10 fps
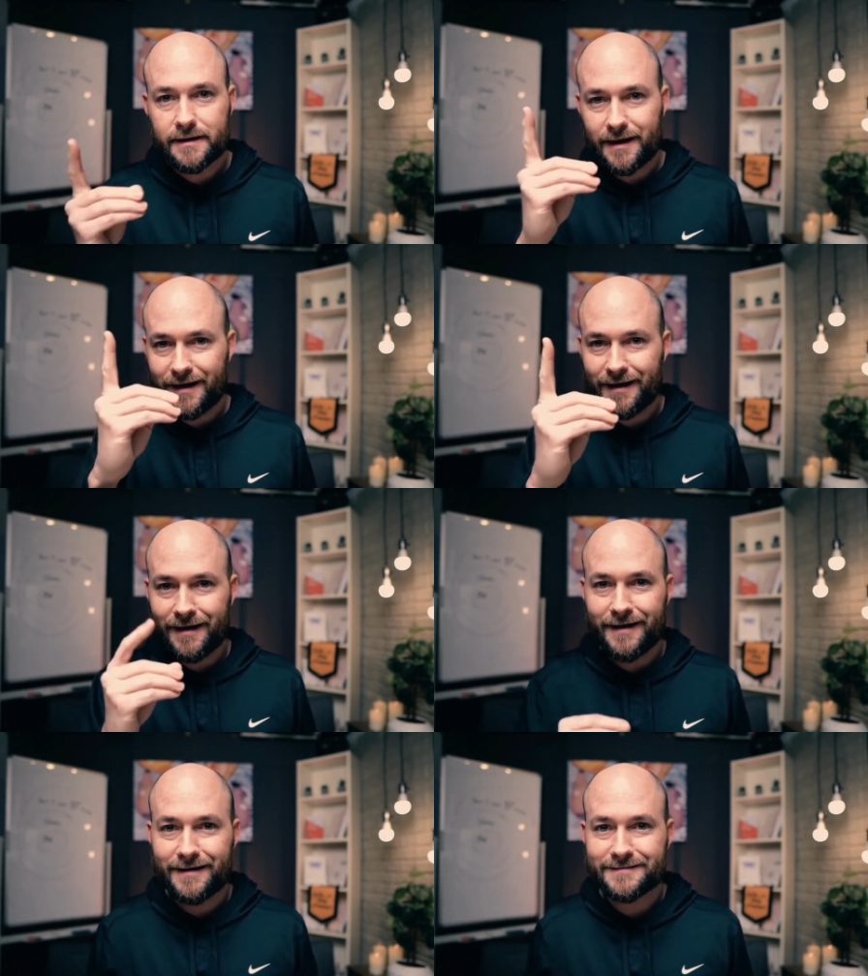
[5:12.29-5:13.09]

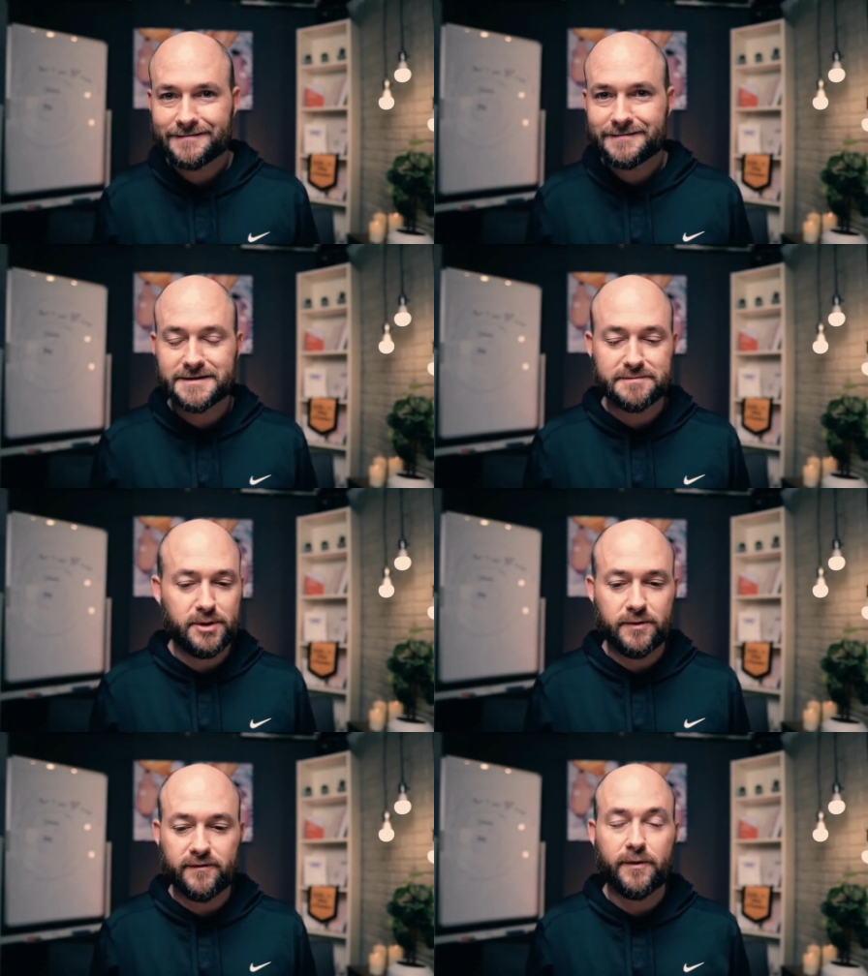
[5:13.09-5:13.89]
Ah, this is
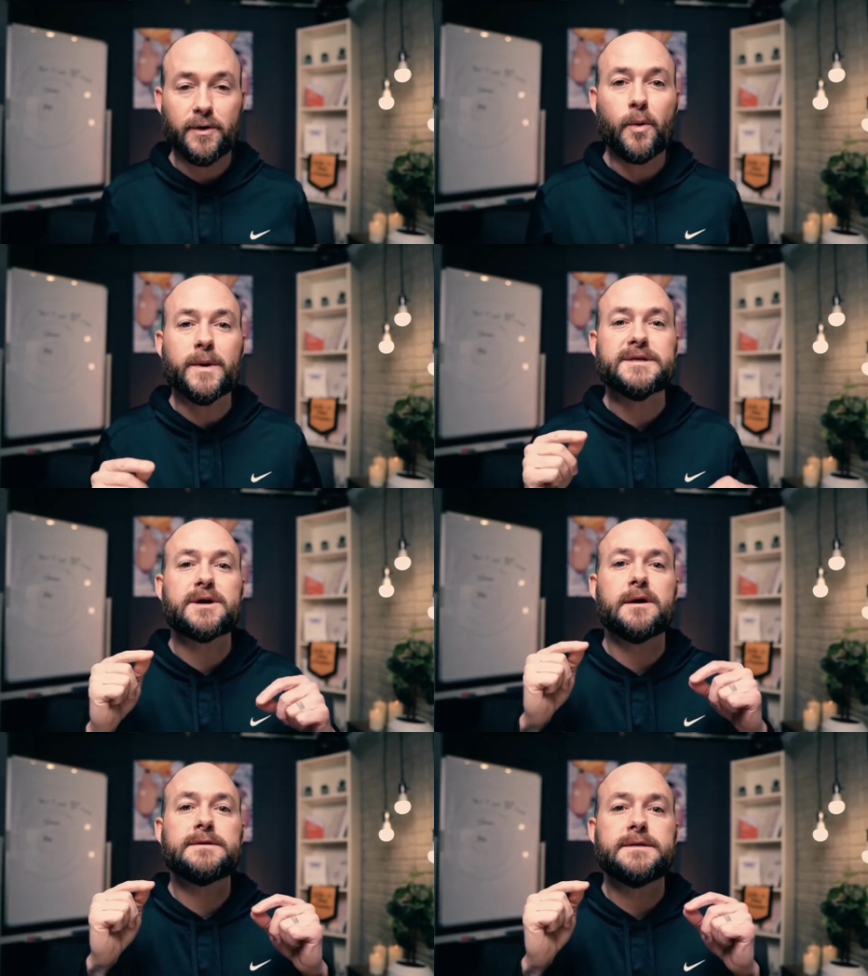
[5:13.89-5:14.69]
beautiful. We
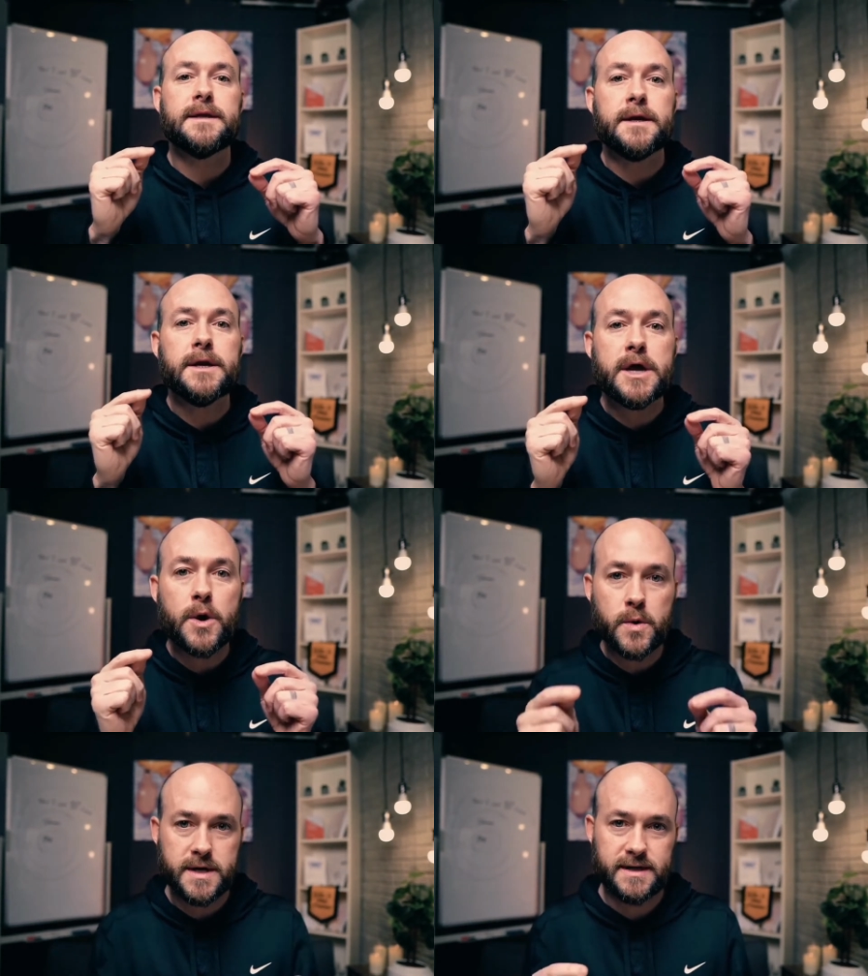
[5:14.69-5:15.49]
start to
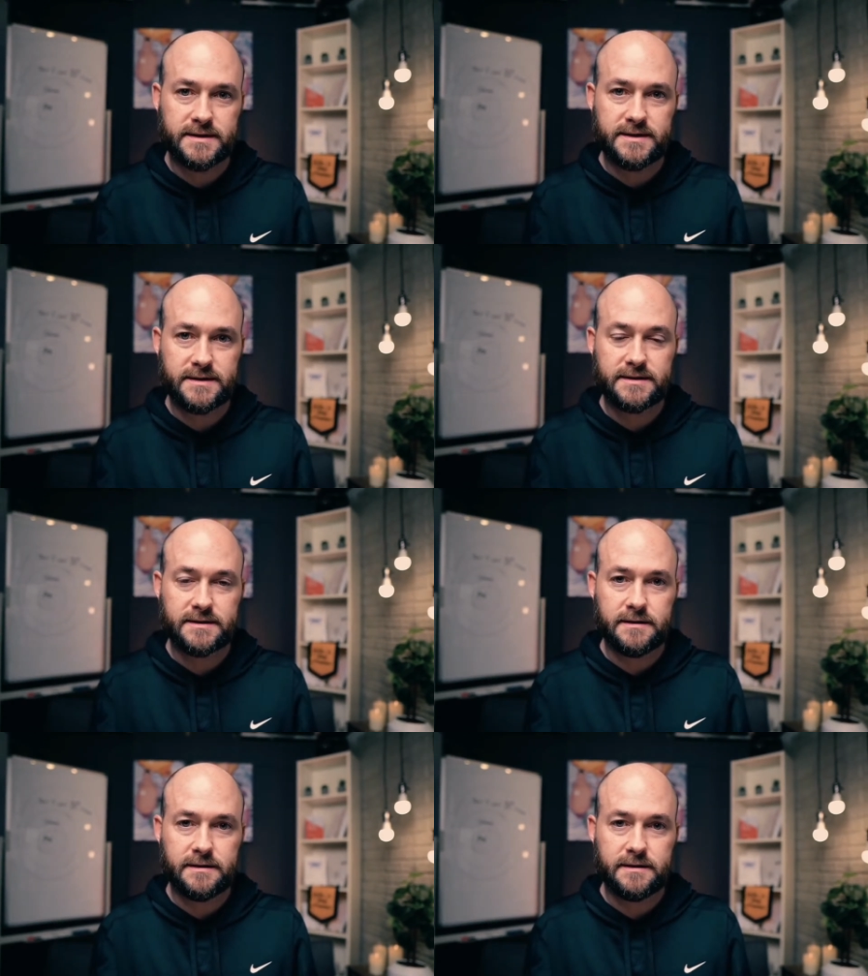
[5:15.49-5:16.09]
notice